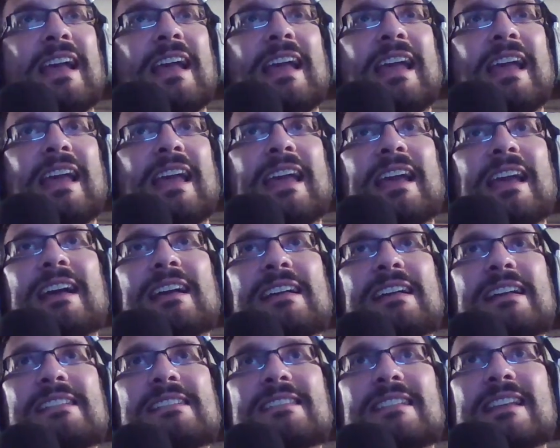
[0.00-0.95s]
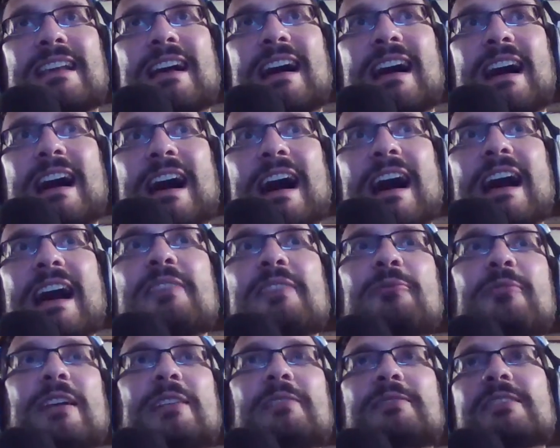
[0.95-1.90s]
And I
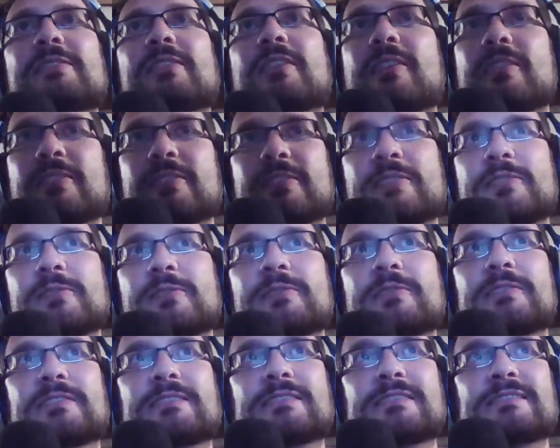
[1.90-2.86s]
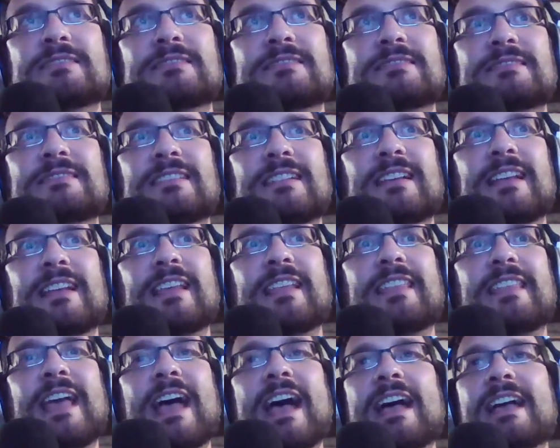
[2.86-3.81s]
found an article
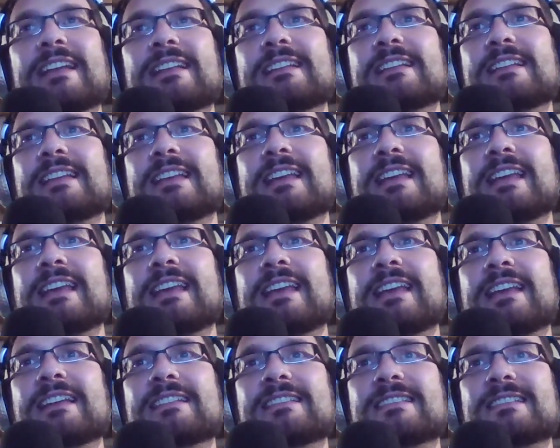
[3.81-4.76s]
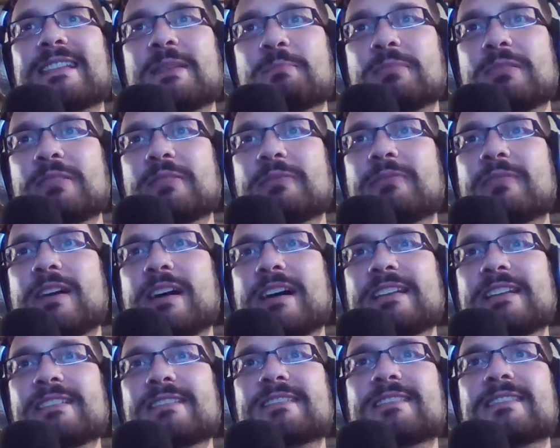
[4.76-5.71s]
that
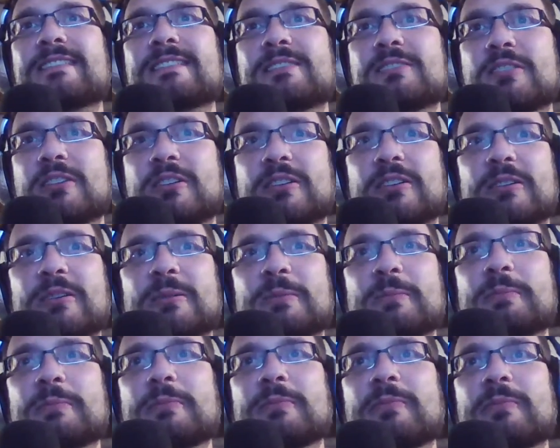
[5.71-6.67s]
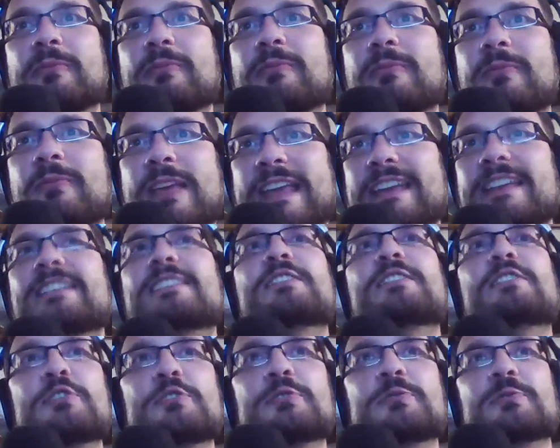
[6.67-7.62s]
exemplifies the term fake
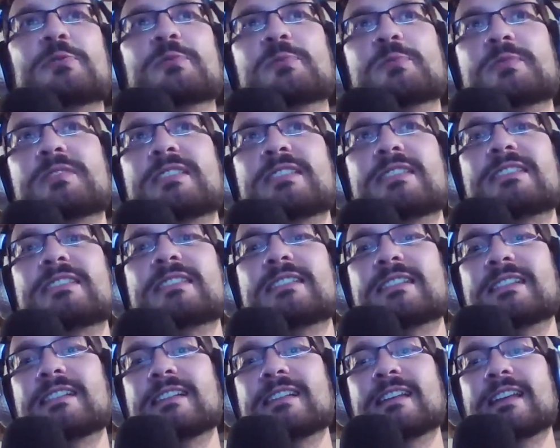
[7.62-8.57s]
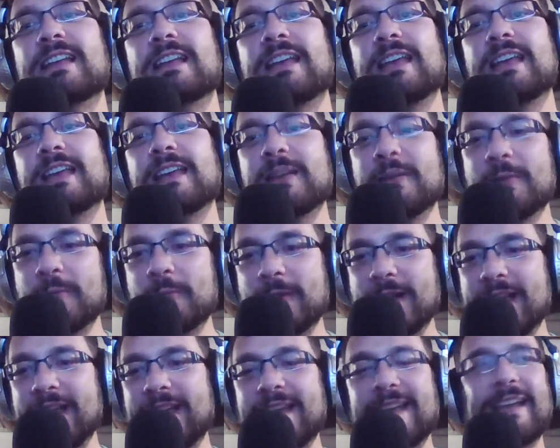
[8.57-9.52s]
news in a
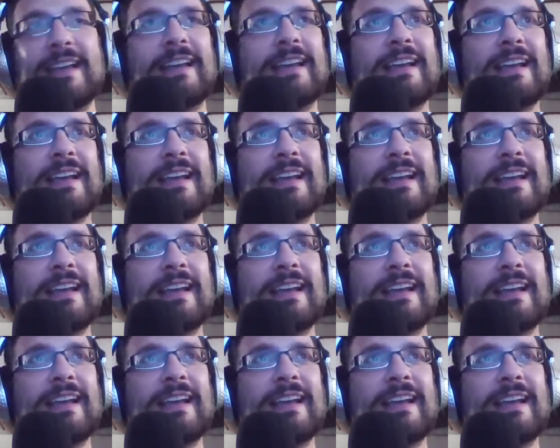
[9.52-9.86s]
way